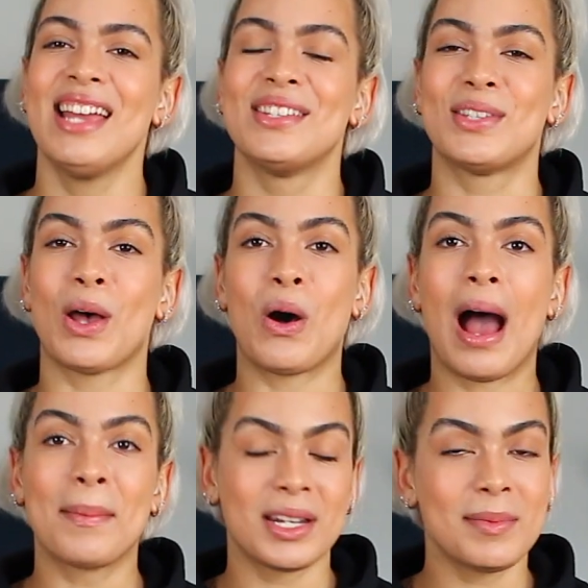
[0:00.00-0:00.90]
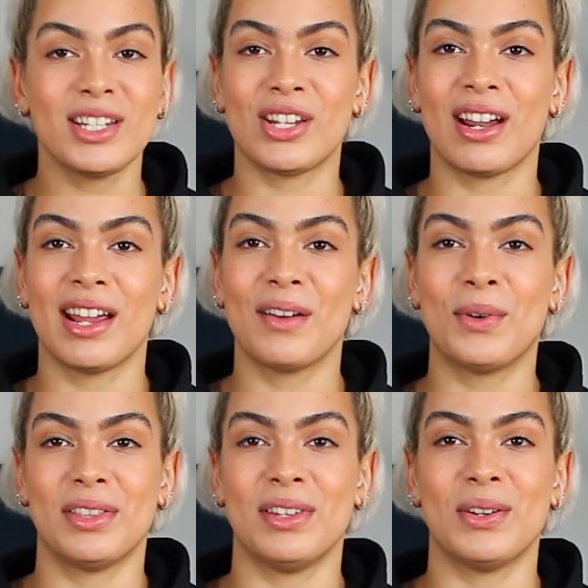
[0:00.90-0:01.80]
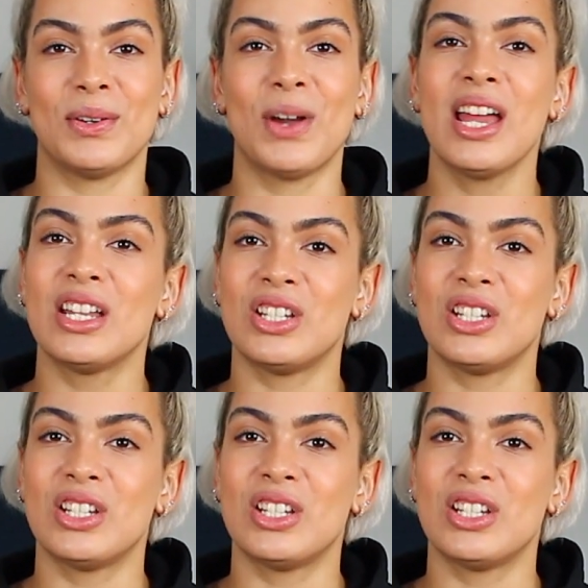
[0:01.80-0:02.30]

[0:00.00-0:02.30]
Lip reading: So I'm going to be sharing with you